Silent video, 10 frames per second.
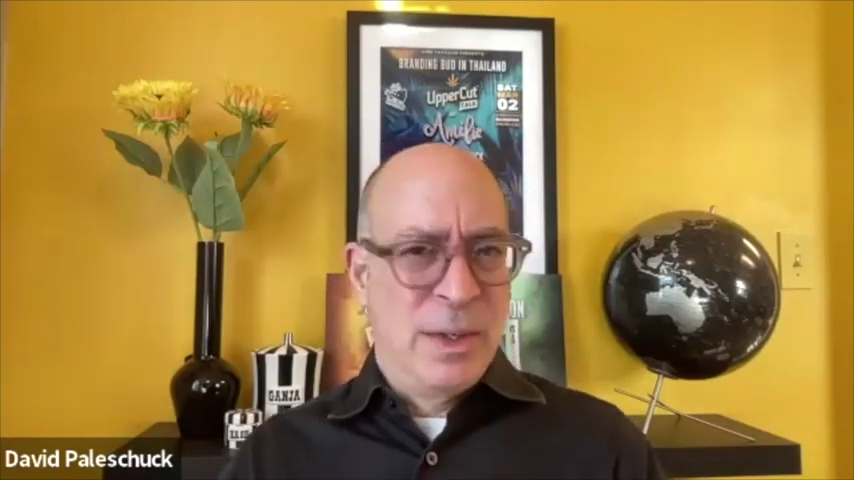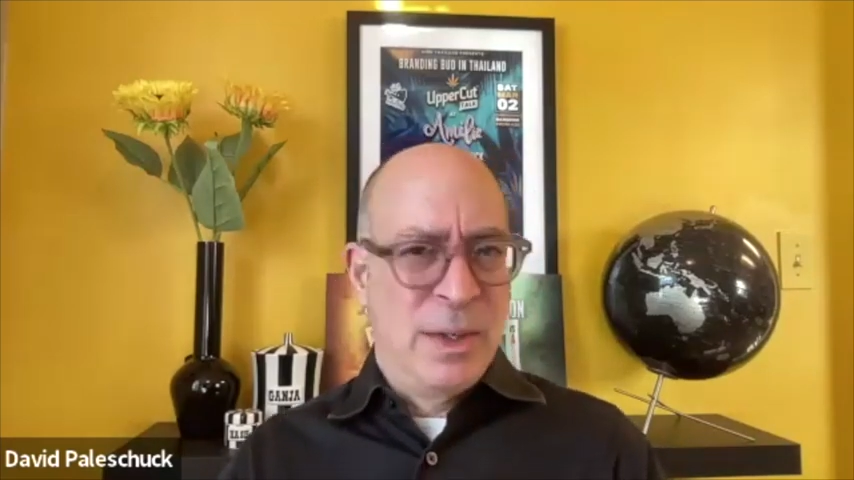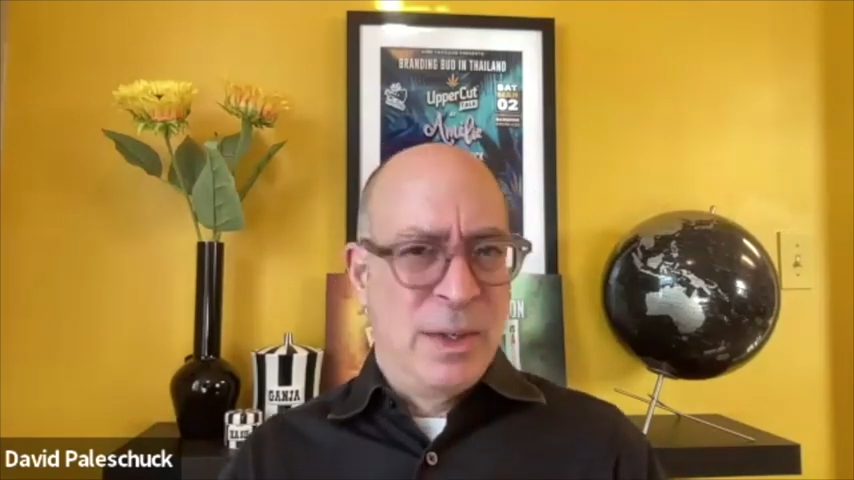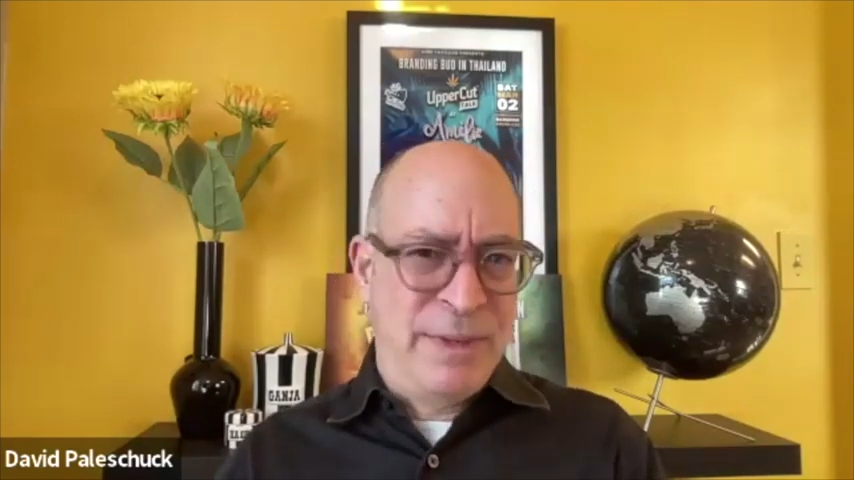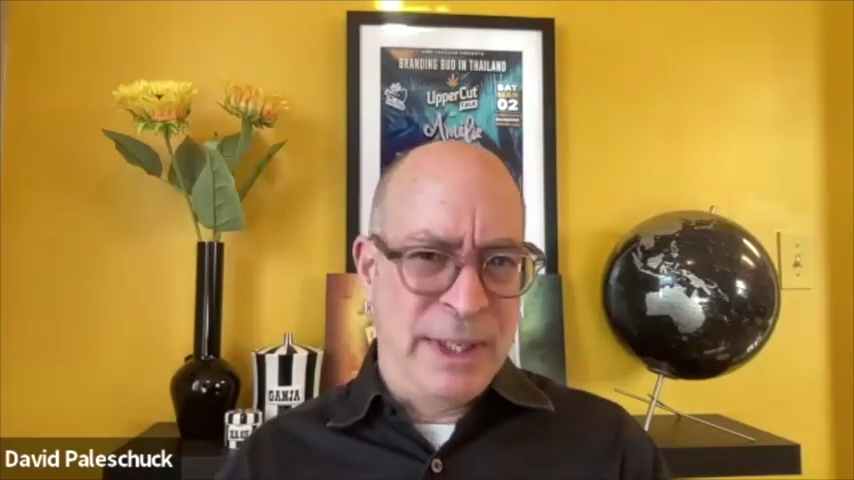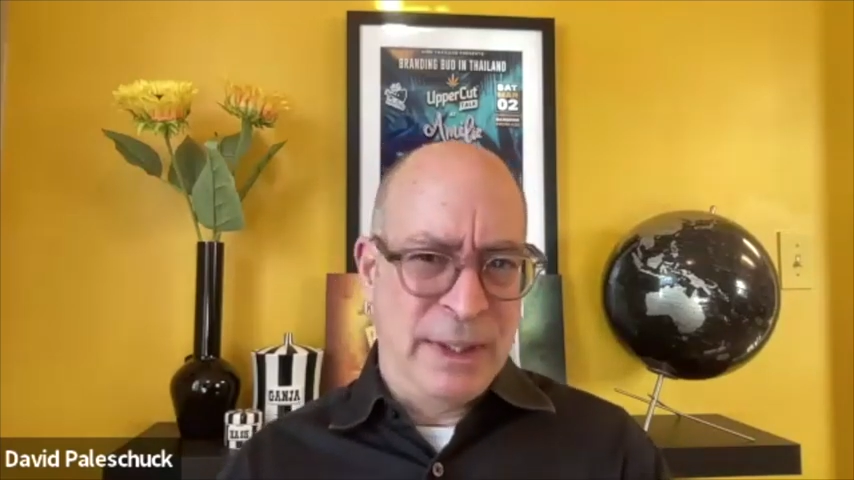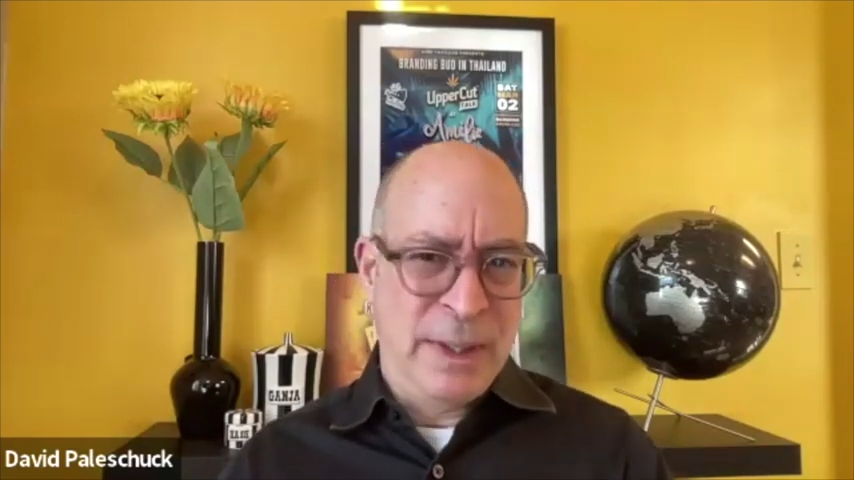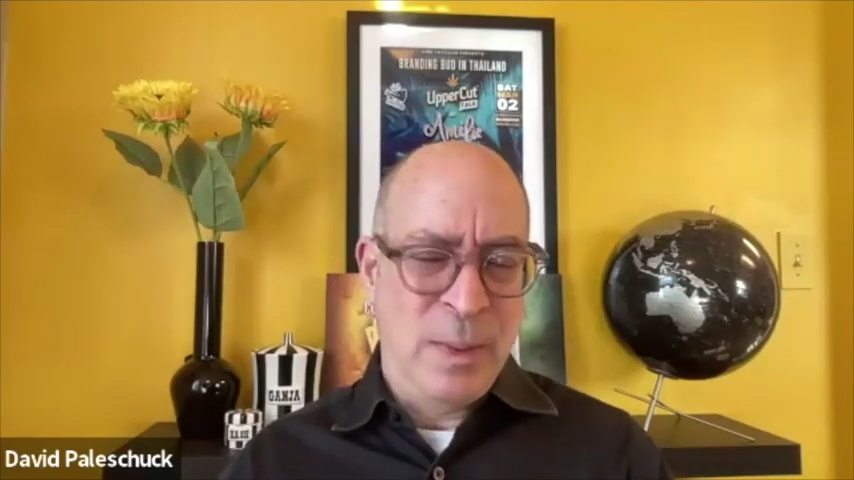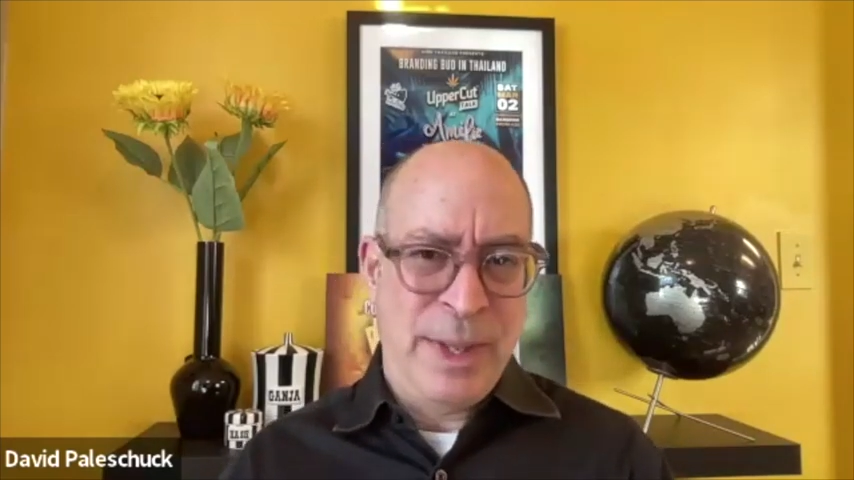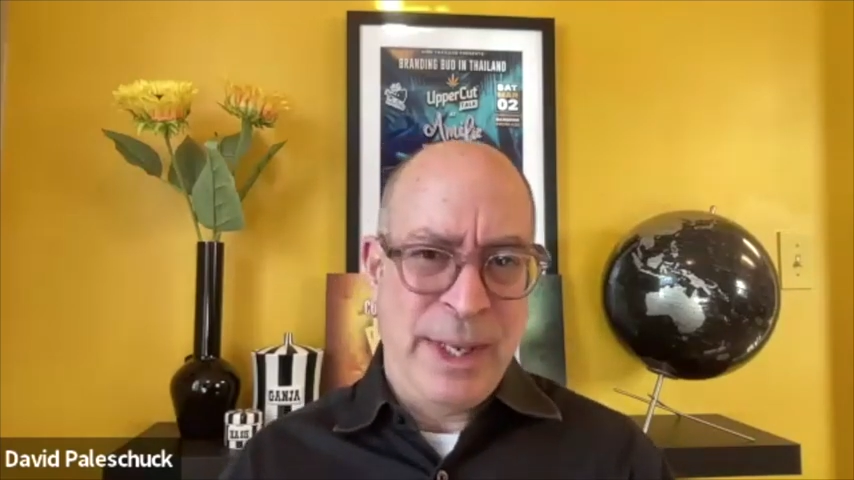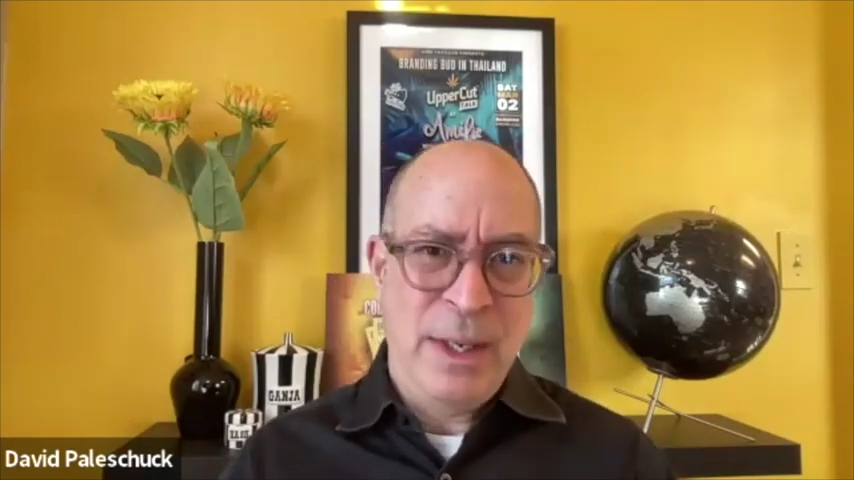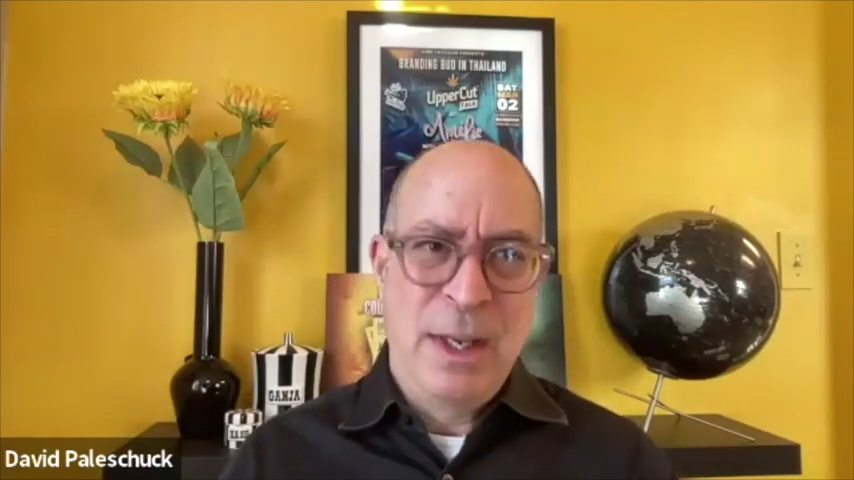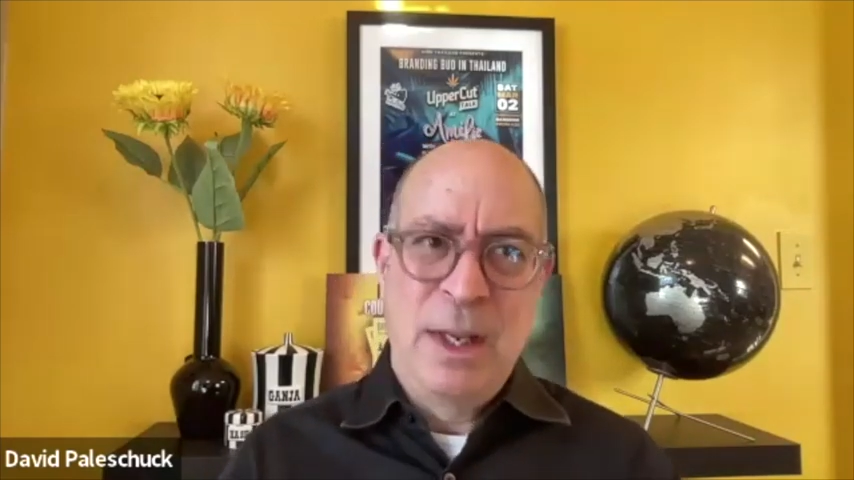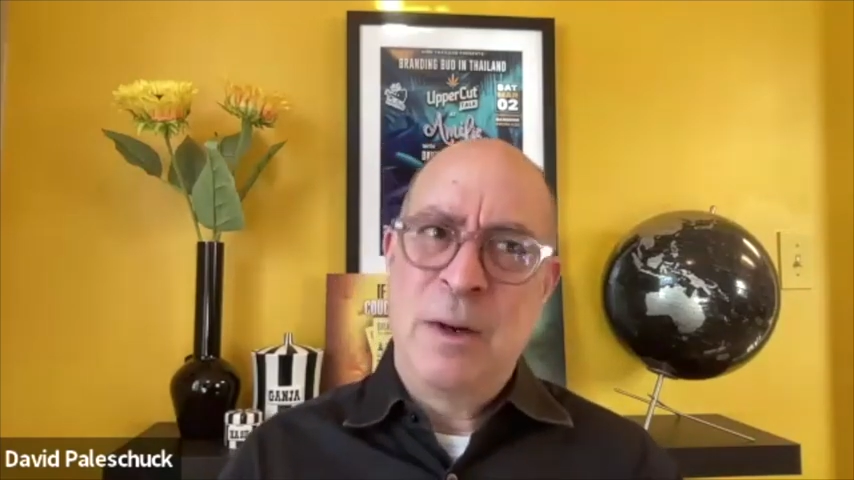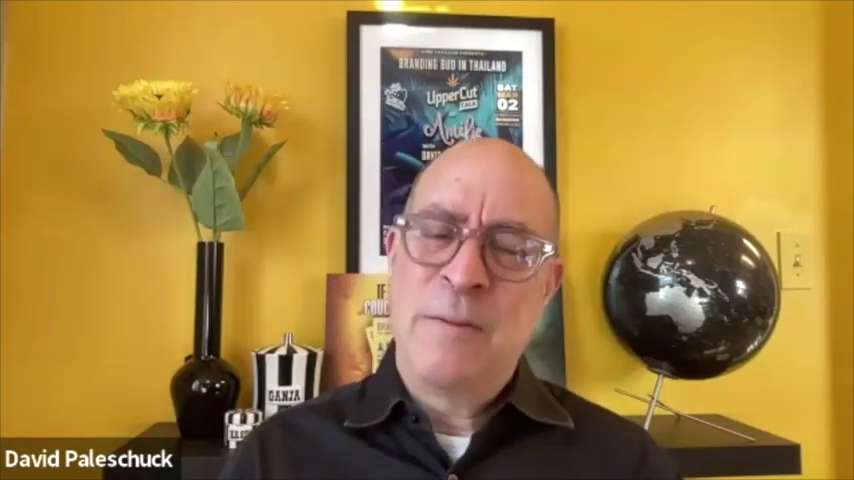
sort of dealing with it.